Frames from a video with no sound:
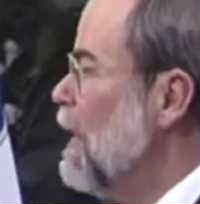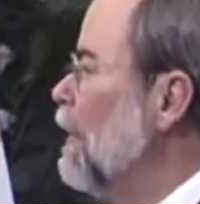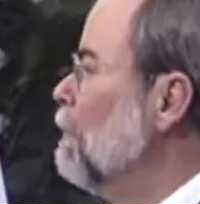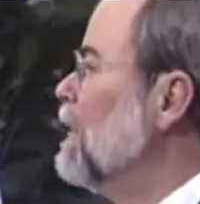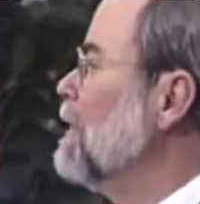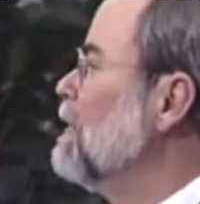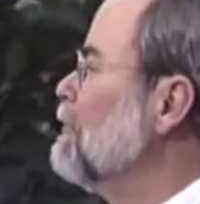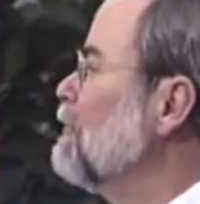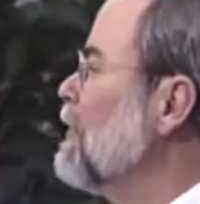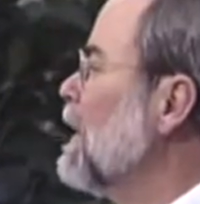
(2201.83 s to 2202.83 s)
I omitted
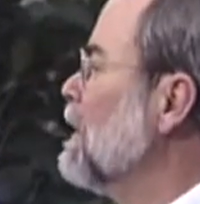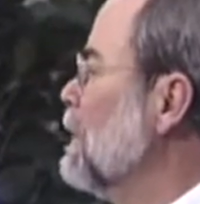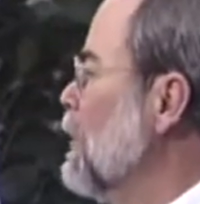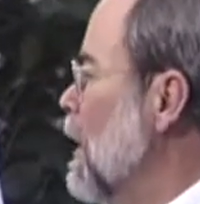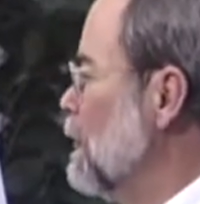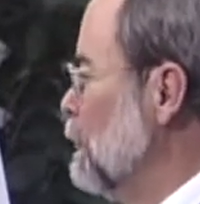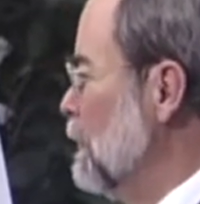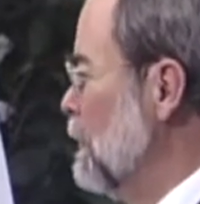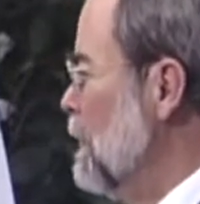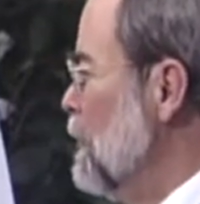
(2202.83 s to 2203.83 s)
his second
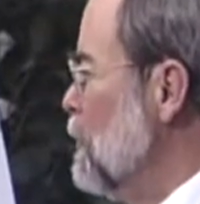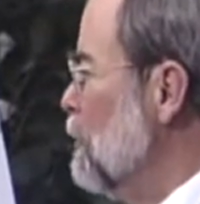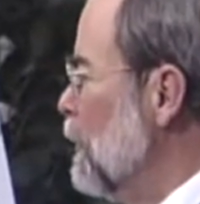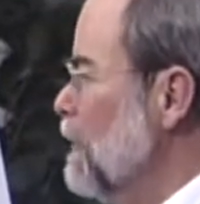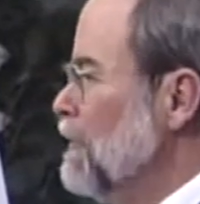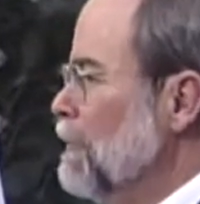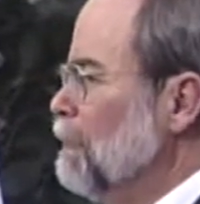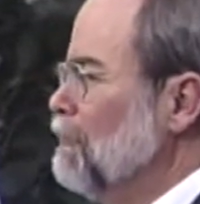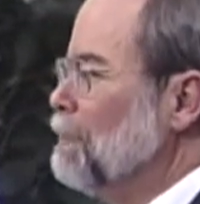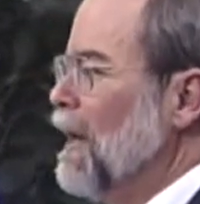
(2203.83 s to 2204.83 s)
inaugural, where all he did
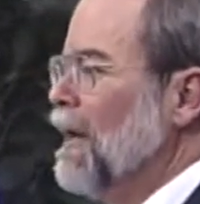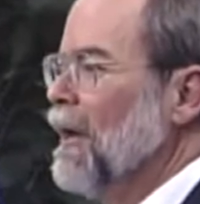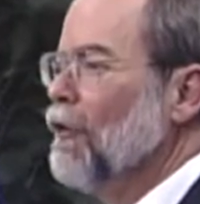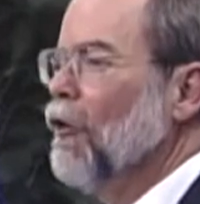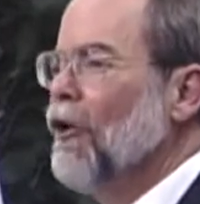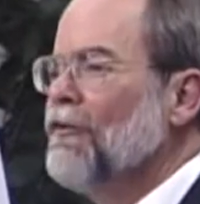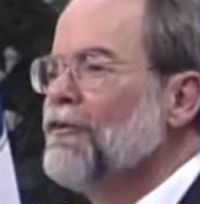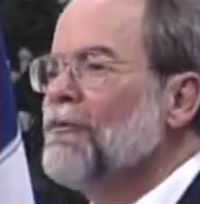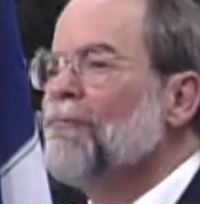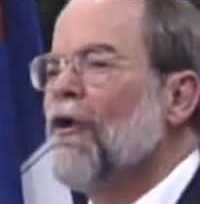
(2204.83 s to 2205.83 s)
was brag on all
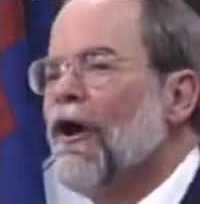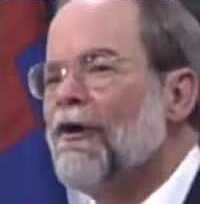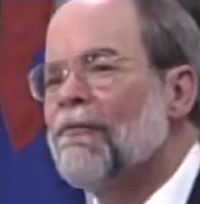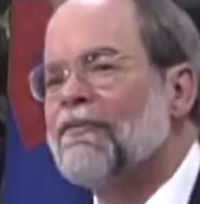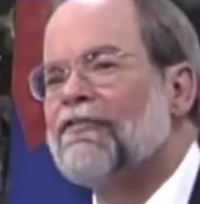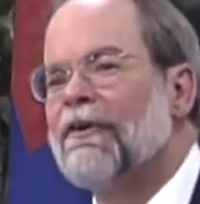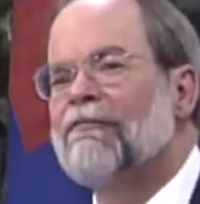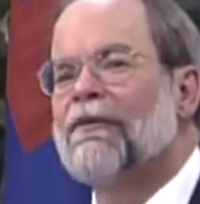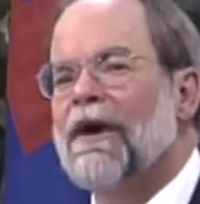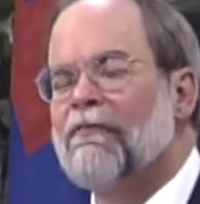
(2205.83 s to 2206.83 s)
the departments
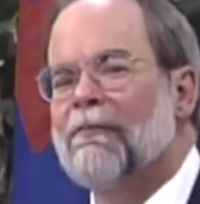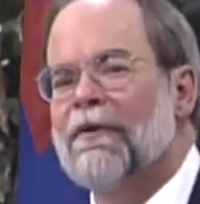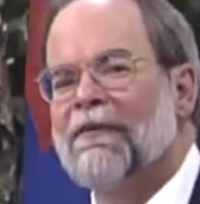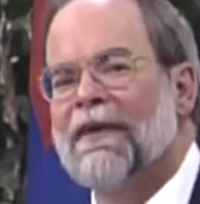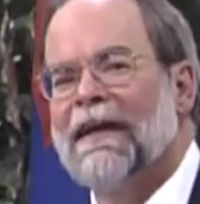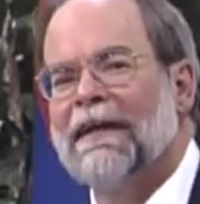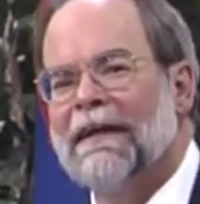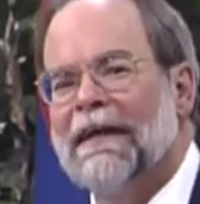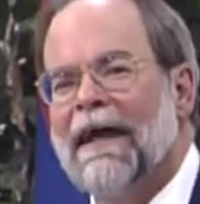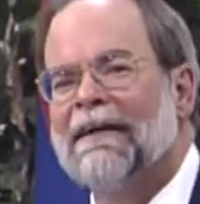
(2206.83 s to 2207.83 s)
of government that
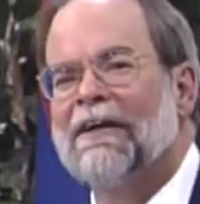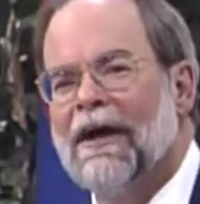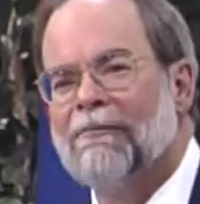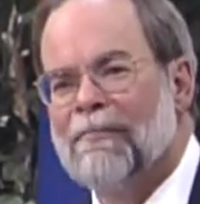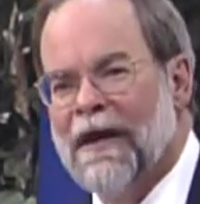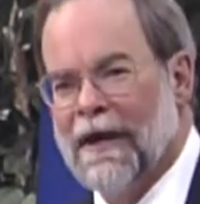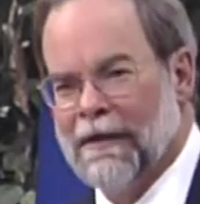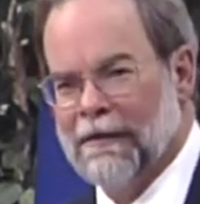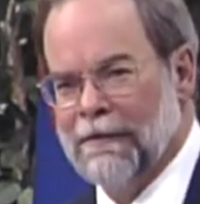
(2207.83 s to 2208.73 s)
he had cut back